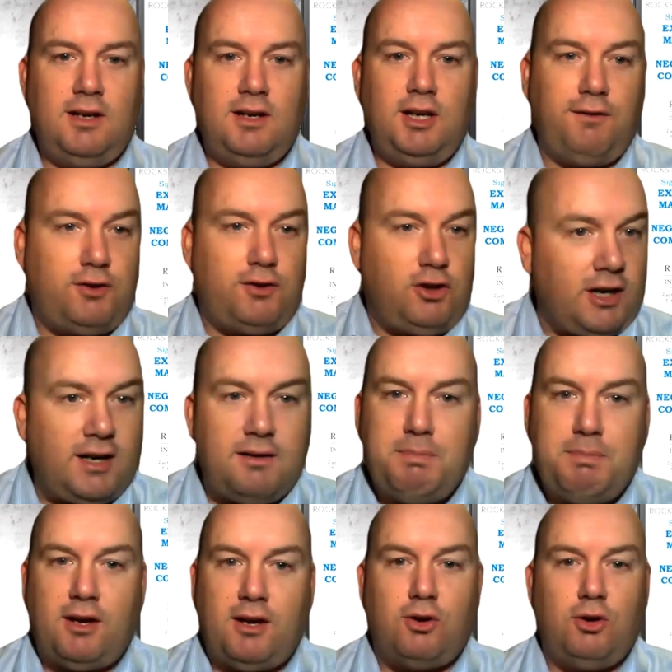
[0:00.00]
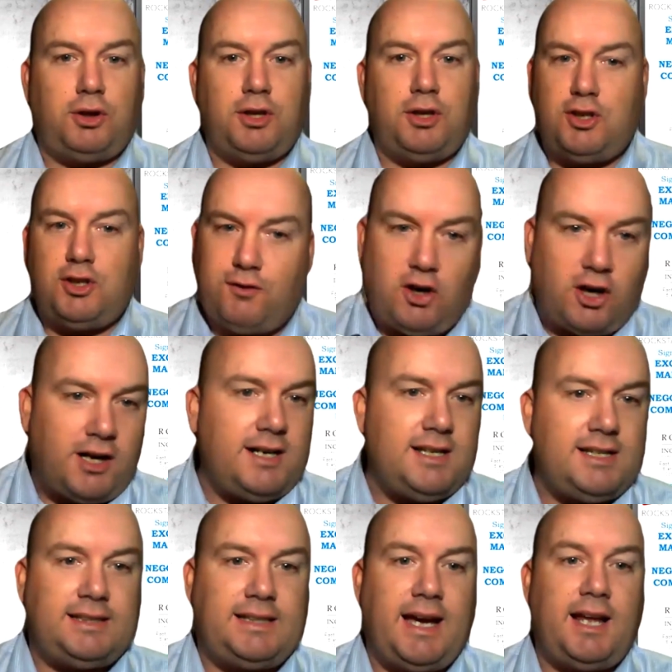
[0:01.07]
You've got to be ruthless. You've got to
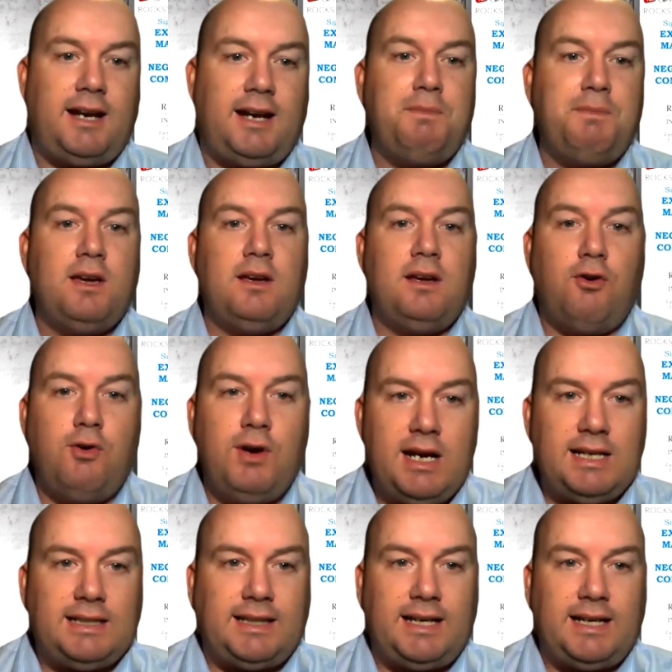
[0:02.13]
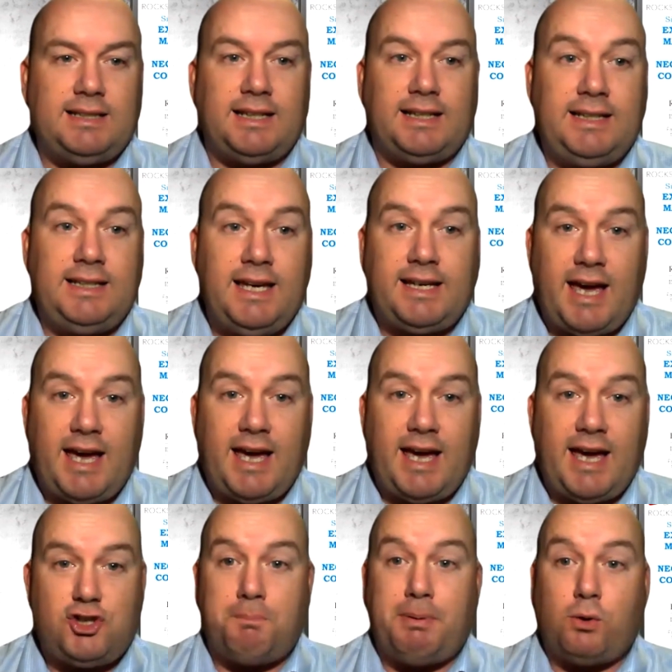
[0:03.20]
understand real estate is a kick-ass
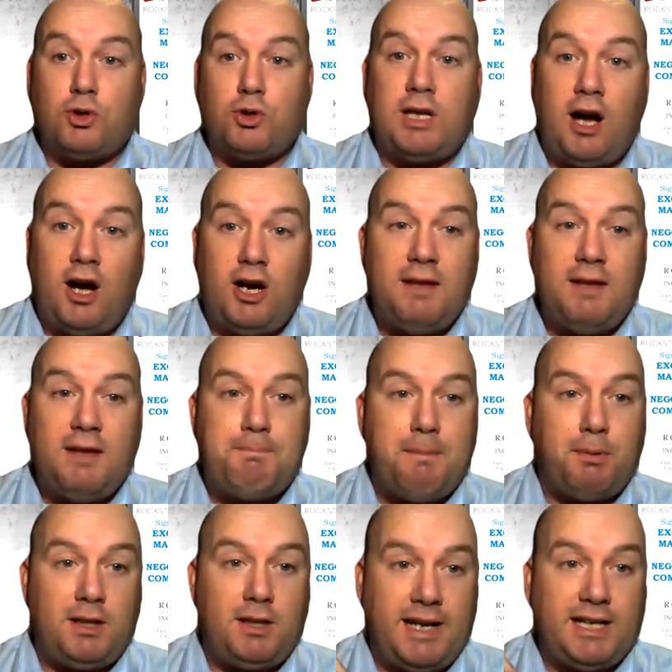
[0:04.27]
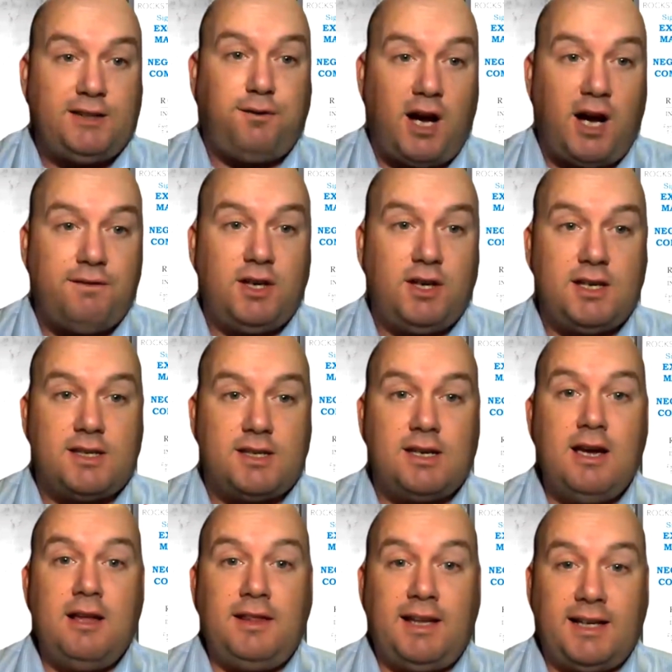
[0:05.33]
job, because the only people in the next 5 years
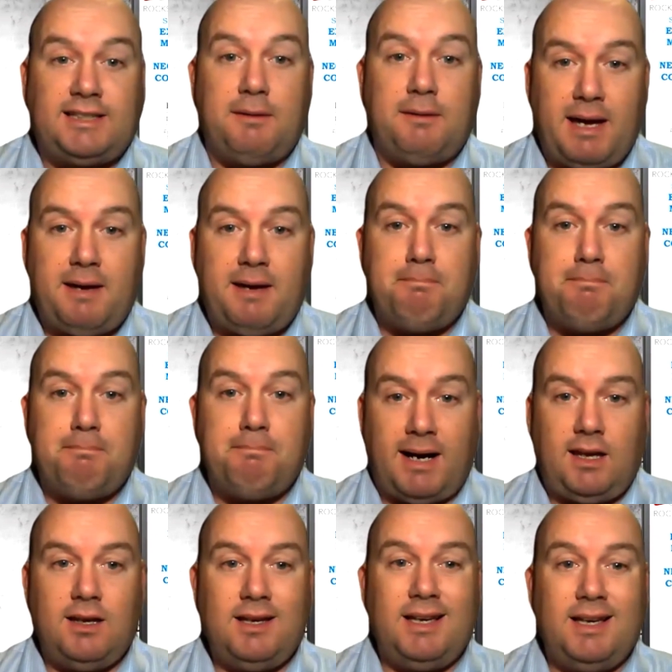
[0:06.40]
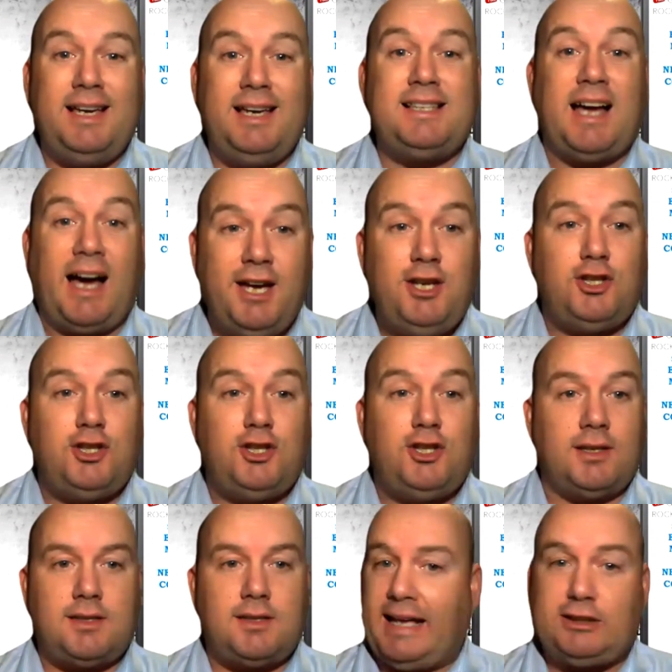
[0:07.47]
that's going to make money is
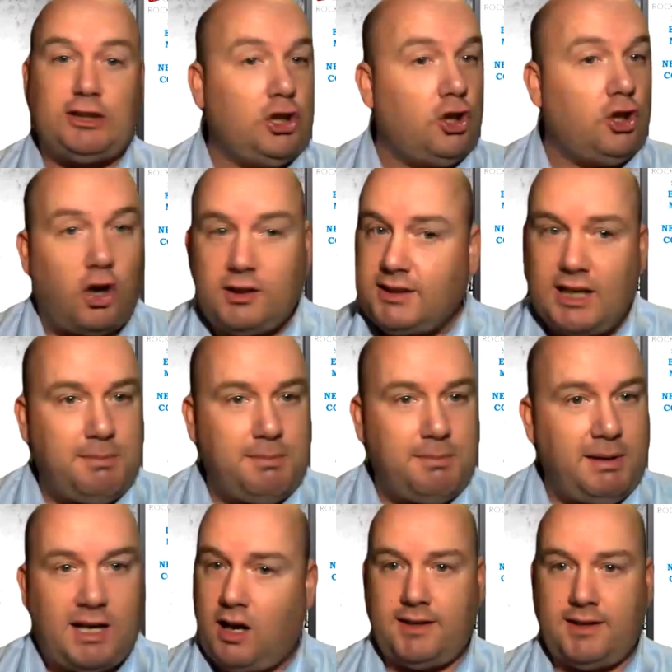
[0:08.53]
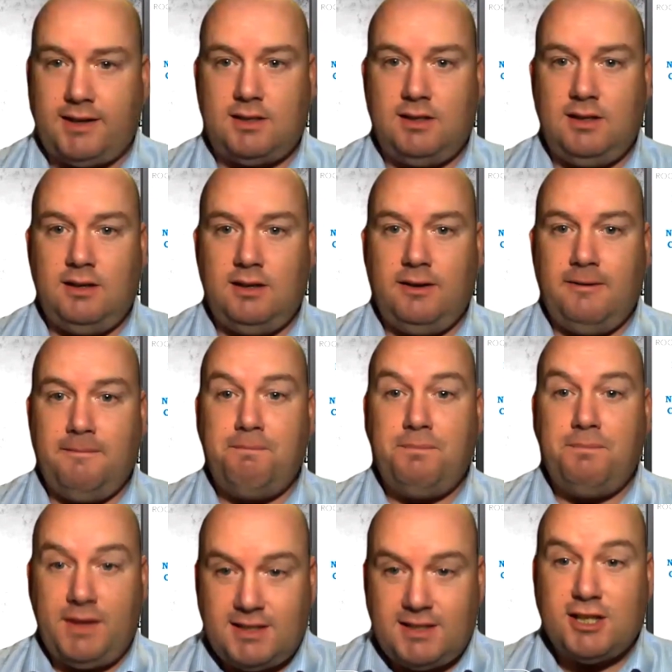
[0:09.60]
agents. It's not going to be clients.
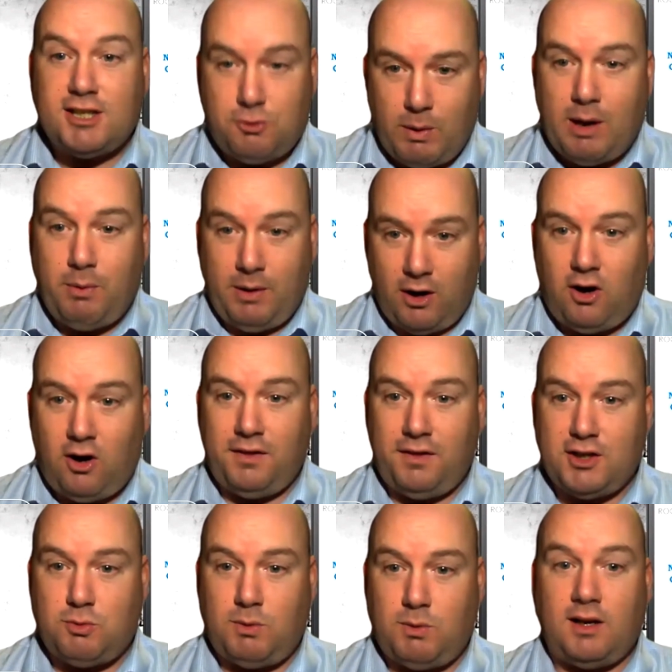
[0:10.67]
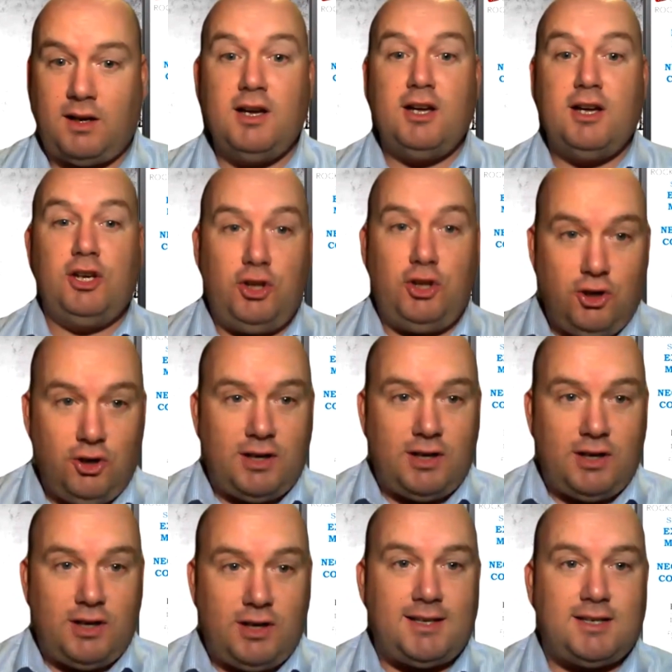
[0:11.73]
This is where we are on this one. You
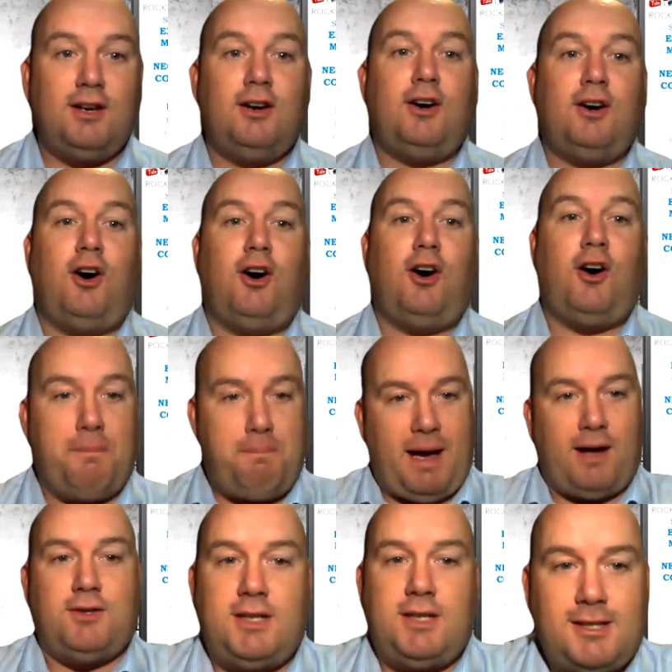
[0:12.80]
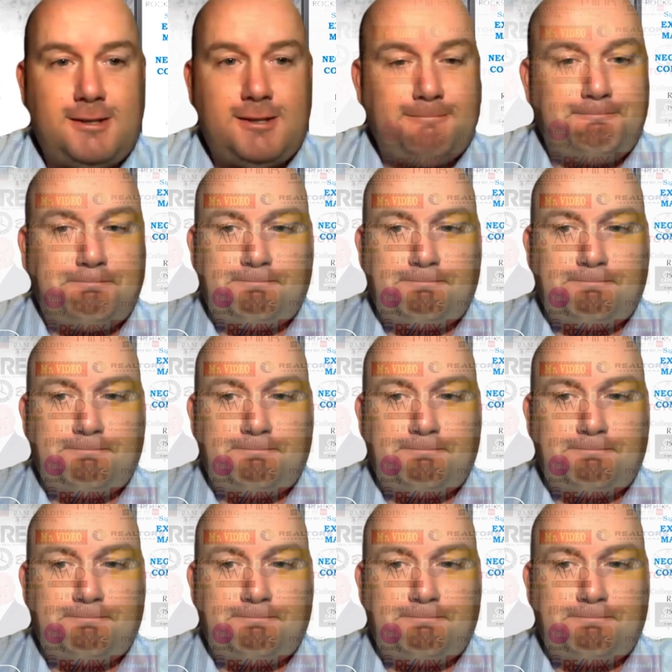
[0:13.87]
guys are on the pound seats.